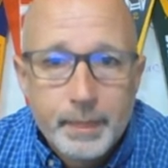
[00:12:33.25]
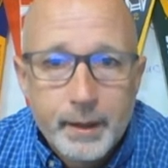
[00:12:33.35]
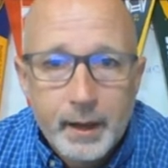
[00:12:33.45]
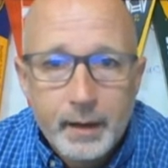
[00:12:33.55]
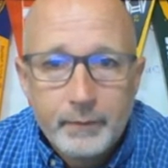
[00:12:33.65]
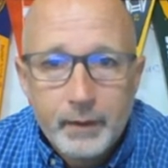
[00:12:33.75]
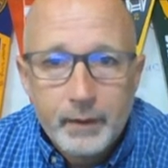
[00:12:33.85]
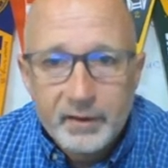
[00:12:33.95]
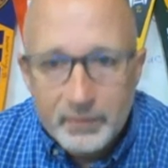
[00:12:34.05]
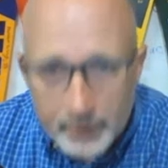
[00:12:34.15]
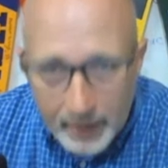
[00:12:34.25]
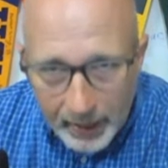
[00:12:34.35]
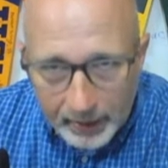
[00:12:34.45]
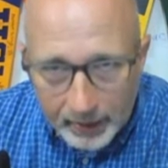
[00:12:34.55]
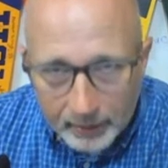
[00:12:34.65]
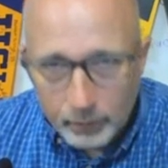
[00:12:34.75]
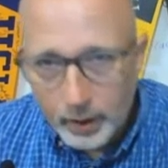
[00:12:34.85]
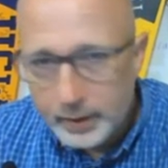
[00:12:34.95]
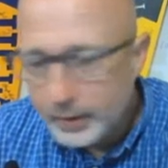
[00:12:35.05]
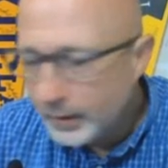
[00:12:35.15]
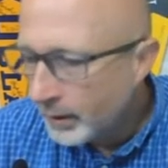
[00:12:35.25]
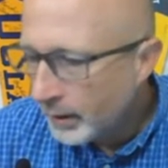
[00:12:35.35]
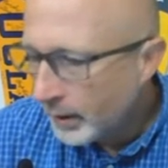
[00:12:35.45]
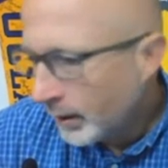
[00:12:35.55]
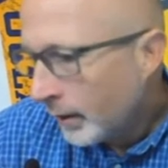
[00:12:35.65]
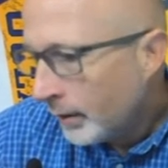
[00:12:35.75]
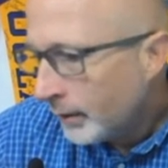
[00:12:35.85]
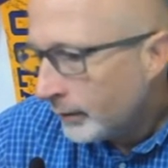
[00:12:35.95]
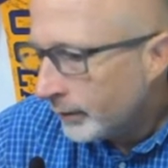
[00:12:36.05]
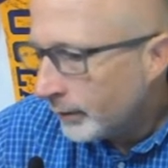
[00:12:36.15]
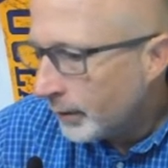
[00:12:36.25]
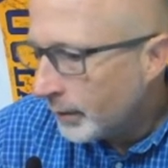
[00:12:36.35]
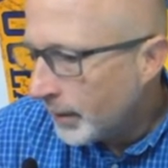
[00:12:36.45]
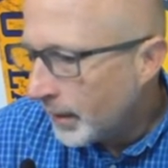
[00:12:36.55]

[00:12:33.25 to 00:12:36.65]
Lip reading: Okay, if it's negative 1, this is going to be a